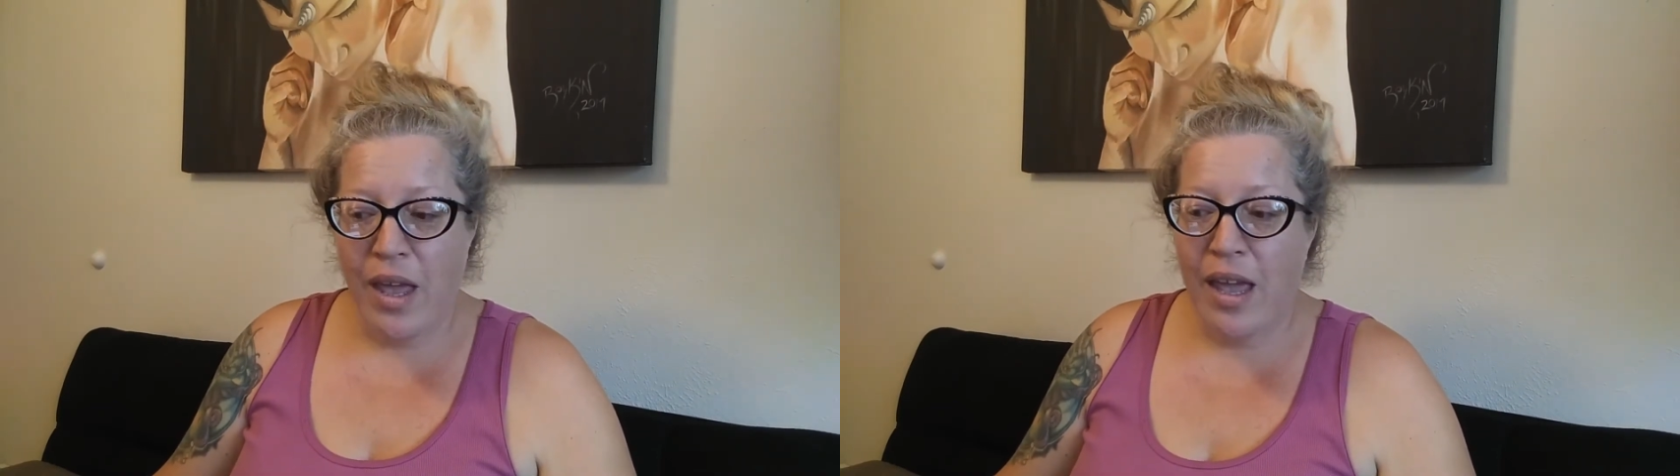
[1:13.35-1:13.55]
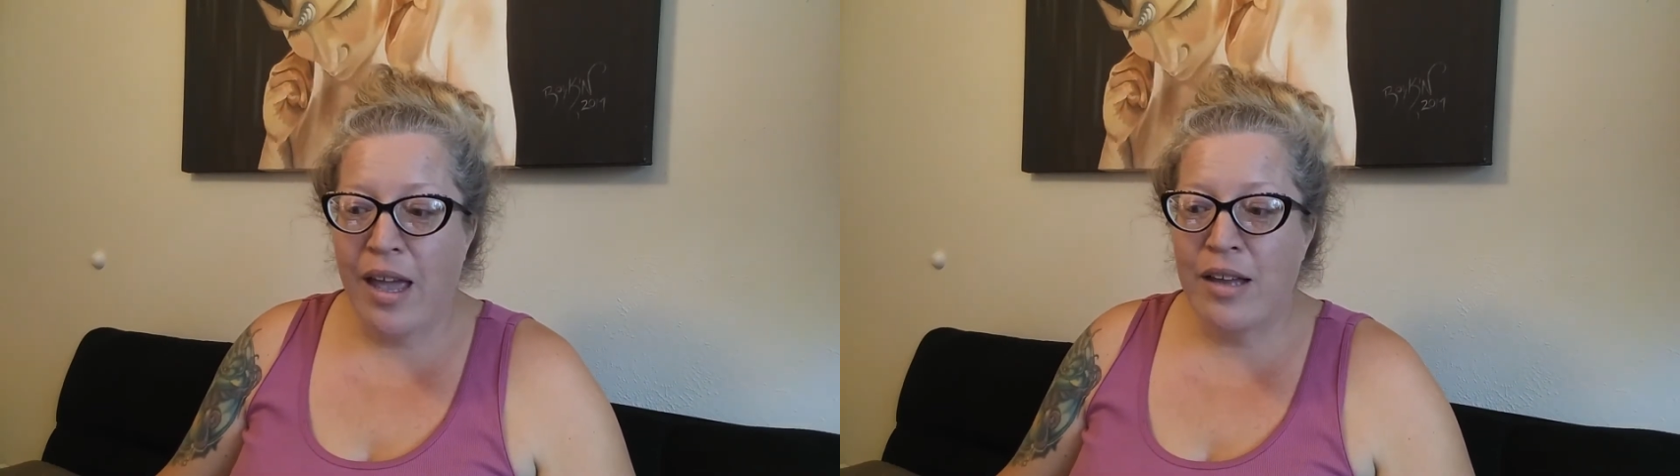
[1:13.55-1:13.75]

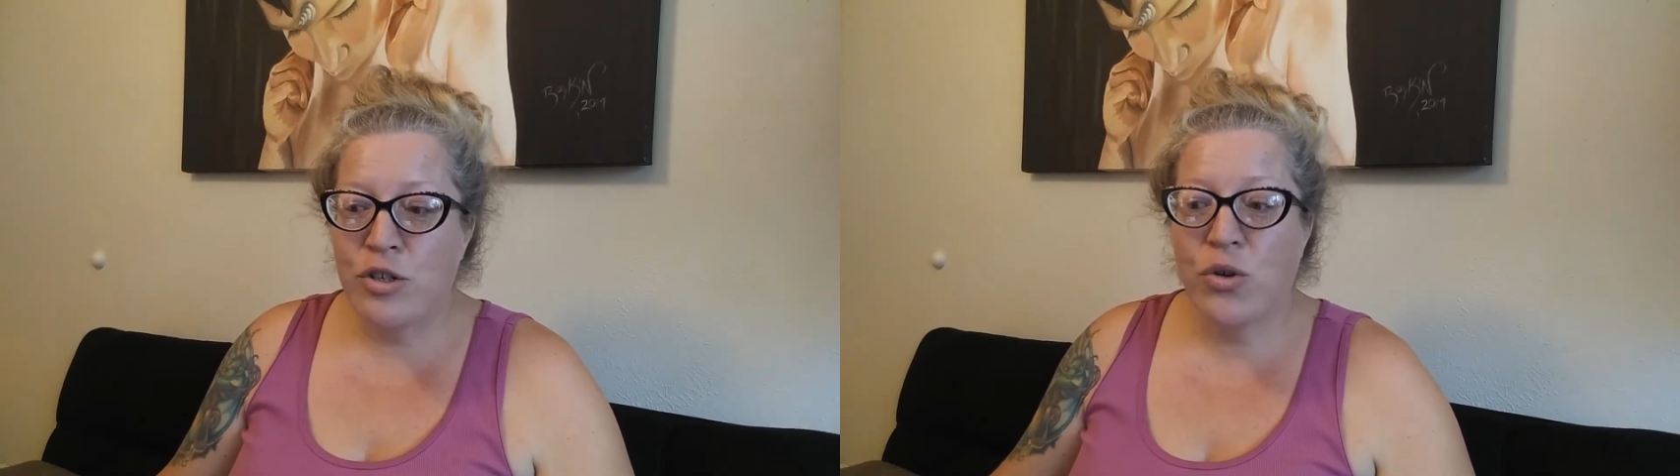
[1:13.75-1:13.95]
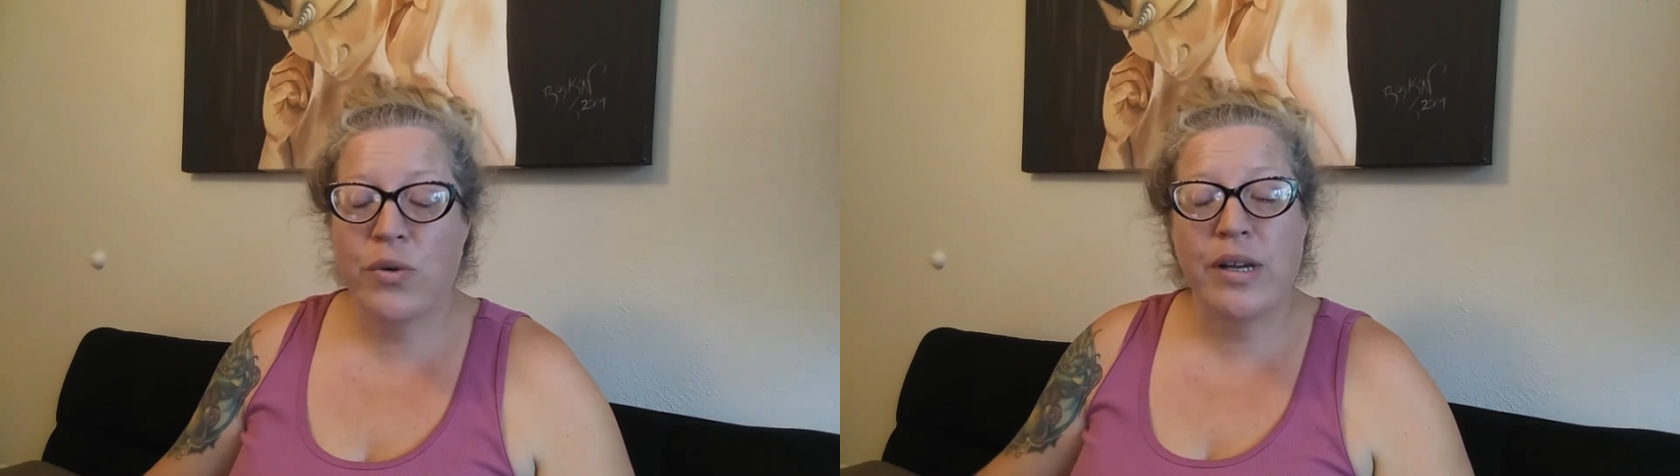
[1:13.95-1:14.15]

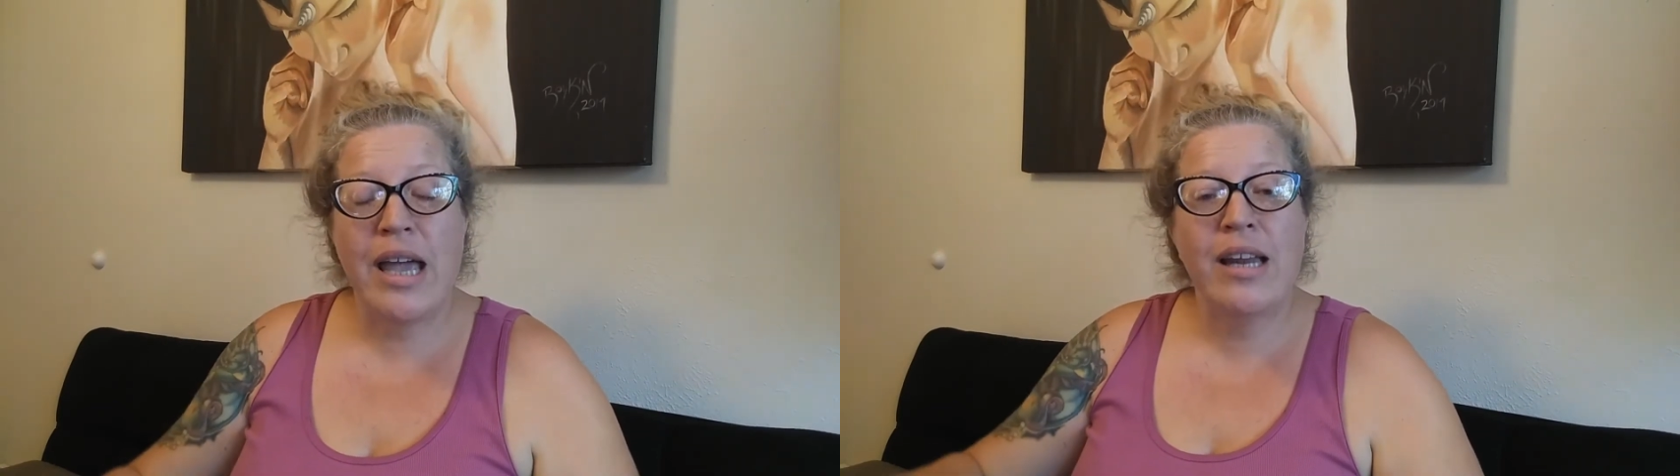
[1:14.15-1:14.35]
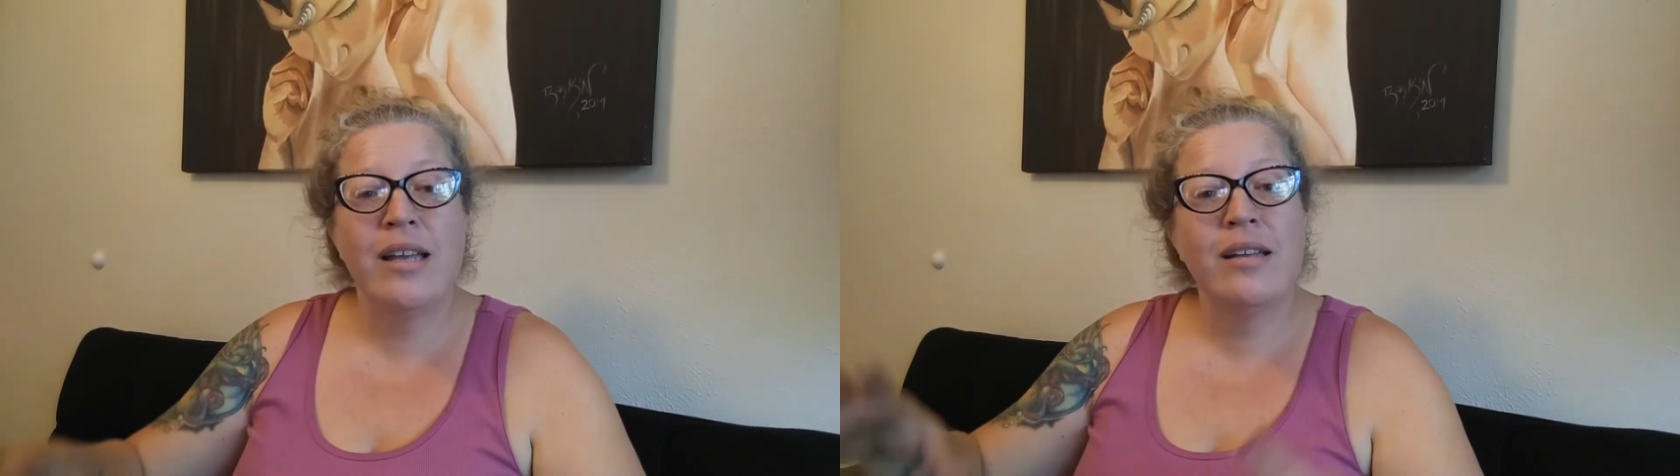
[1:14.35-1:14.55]
and
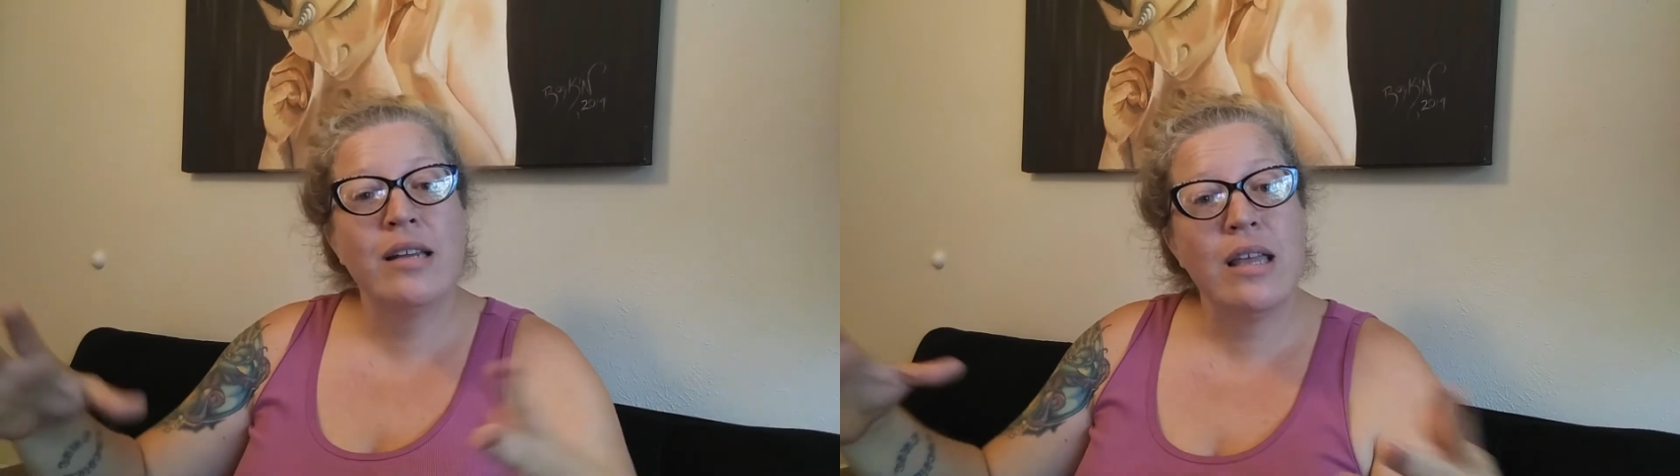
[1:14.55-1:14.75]
creating an